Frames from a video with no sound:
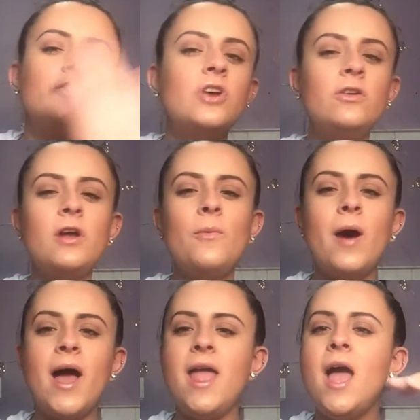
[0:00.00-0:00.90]
Don't know
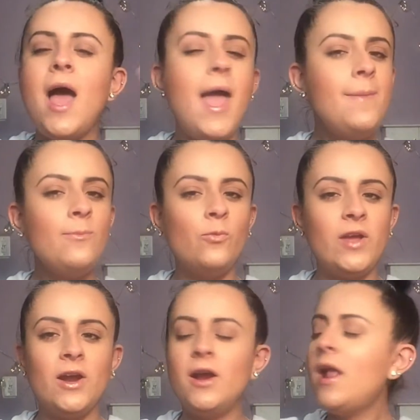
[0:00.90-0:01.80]
why, I'm
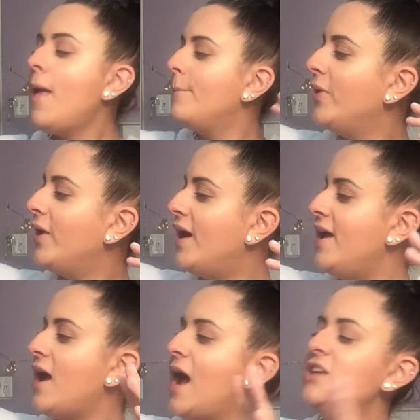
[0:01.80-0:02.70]
weird,
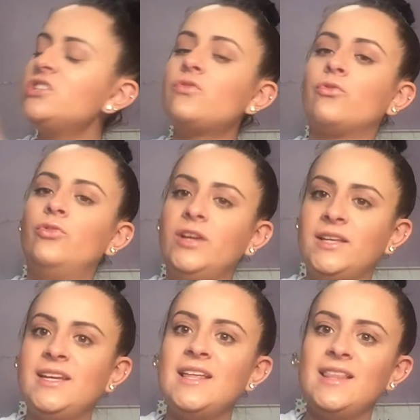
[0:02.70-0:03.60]
but I just
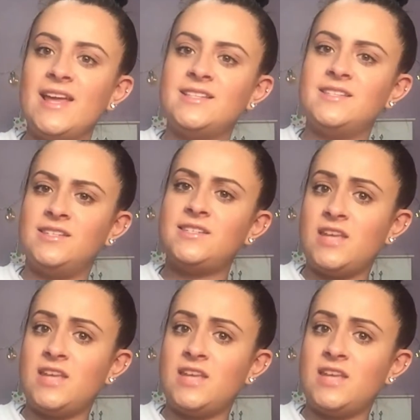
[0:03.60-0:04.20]
really liked this